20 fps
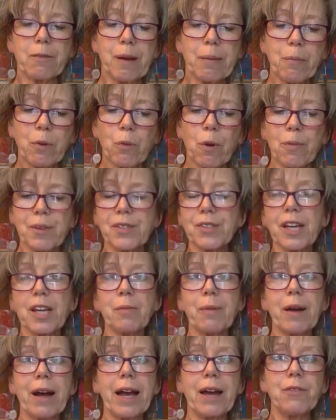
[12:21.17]
"Remember what we
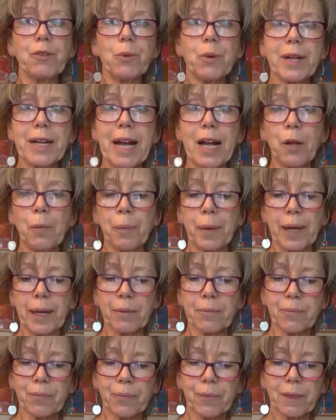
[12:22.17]
said about everyone
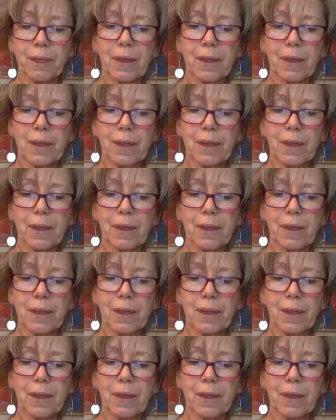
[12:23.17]
helping?"